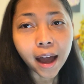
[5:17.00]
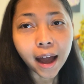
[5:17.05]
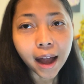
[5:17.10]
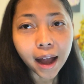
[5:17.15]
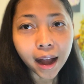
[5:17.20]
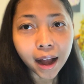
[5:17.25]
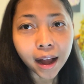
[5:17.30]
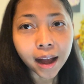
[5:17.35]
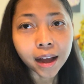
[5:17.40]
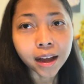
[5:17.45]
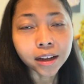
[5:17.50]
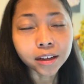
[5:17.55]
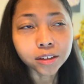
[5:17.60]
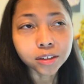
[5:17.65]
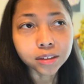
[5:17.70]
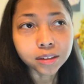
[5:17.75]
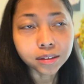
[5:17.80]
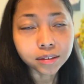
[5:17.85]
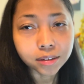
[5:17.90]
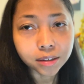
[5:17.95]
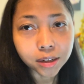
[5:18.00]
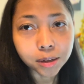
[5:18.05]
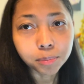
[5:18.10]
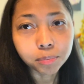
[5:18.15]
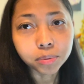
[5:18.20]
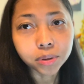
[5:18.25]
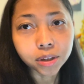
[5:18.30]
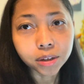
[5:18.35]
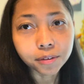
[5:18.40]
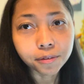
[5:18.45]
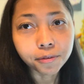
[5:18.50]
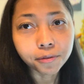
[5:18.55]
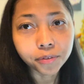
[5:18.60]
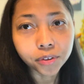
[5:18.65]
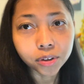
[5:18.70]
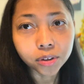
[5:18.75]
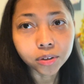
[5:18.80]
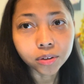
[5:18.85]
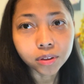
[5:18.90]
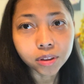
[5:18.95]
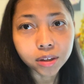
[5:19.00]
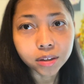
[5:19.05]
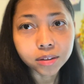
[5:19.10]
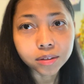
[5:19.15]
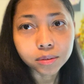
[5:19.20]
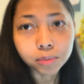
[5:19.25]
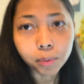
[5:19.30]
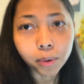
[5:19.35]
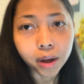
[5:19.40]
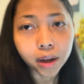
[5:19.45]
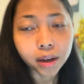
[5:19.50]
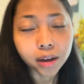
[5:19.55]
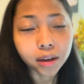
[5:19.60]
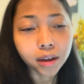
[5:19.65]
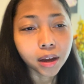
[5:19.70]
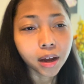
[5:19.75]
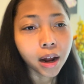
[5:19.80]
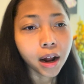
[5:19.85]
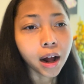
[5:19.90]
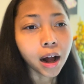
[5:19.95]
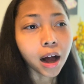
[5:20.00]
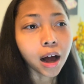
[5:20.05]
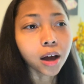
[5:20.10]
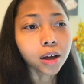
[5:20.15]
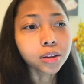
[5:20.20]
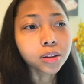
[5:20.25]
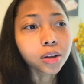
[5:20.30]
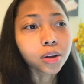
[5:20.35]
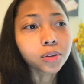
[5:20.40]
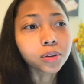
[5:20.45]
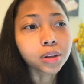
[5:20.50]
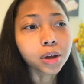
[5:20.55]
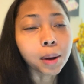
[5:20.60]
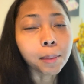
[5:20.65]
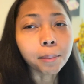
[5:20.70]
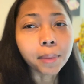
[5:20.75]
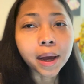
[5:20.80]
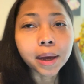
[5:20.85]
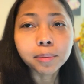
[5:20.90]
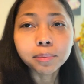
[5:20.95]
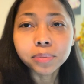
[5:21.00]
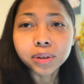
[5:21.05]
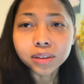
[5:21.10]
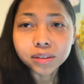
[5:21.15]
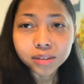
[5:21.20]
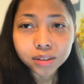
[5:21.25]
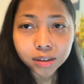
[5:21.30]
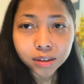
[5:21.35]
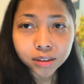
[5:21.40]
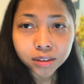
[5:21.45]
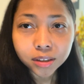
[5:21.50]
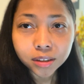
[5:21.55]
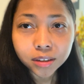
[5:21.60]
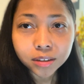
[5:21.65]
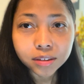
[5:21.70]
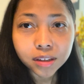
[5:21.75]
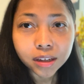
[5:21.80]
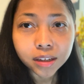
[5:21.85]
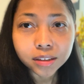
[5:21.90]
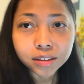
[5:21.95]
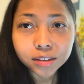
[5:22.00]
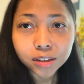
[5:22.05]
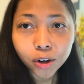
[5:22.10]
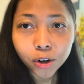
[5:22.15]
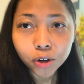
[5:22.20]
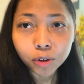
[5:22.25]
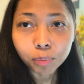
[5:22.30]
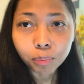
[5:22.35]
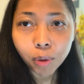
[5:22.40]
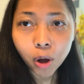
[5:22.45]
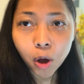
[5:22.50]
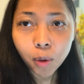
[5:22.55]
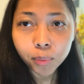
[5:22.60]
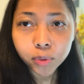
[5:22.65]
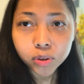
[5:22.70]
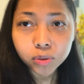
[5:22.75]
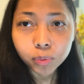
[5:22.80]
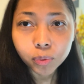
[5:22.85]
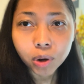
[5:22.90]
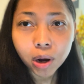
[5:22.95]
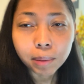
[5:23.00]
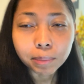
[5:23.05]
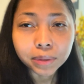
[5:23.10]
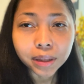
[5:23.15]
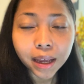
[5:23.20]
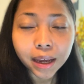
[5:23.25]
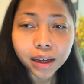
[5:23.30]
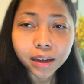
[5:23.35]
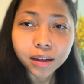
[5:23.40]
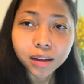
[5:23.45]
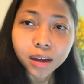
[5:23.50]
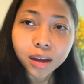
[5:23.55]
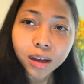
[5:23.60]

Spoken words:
I deeply feel this way. Although there might be tugs at certain moments where I'm like,